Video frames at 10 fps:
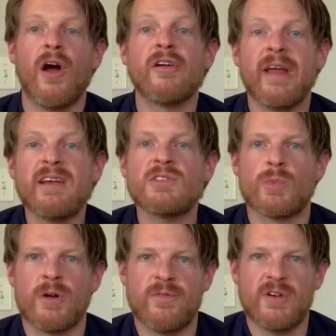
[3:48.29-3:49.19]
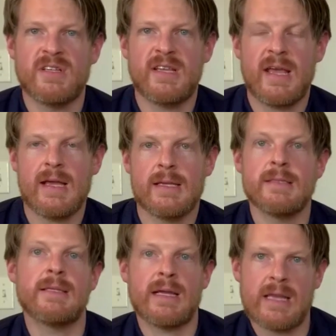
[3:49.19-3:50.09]
Our next word for today
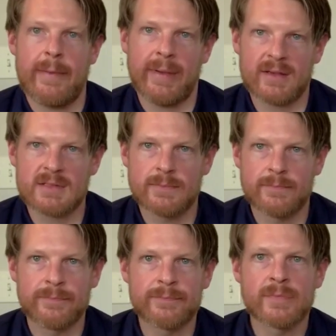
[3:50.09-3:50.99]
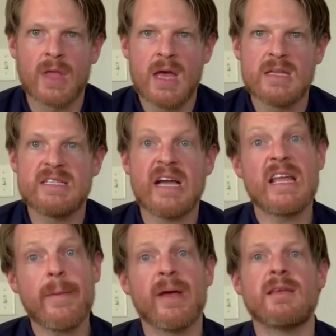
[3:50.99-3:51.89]
is dynamics.
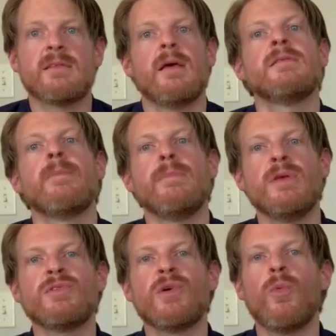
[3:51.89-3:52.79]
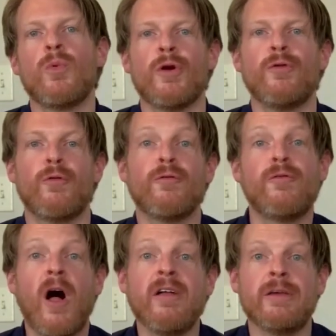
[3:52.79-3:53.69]
Dynamics is a musical word for
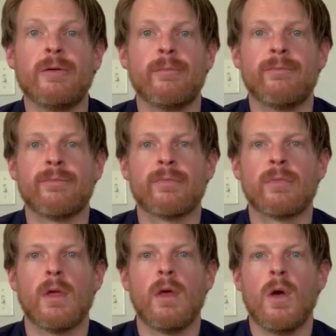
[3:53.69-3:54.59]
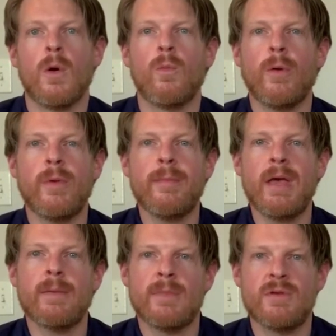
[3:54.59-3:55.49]
volume. When we
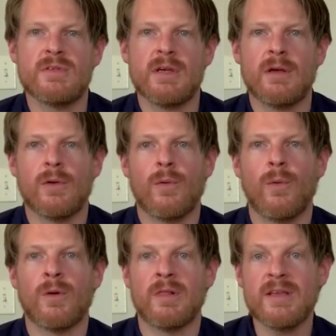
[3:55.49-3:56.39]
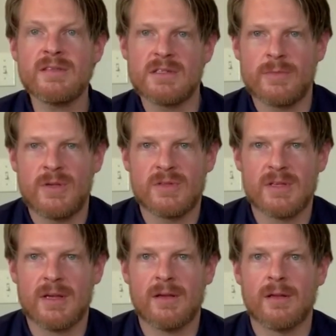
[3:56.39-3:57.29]
make music or listen to
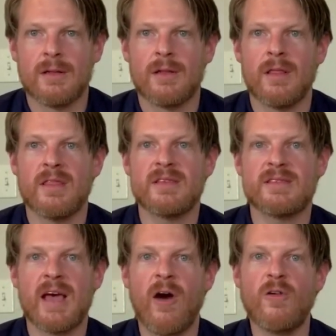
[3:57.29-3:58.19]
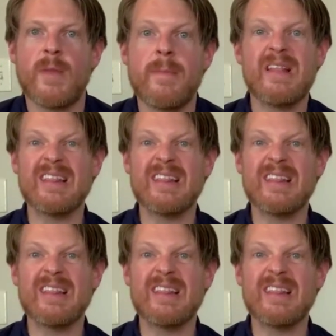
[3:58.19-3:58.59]
music, the sound may be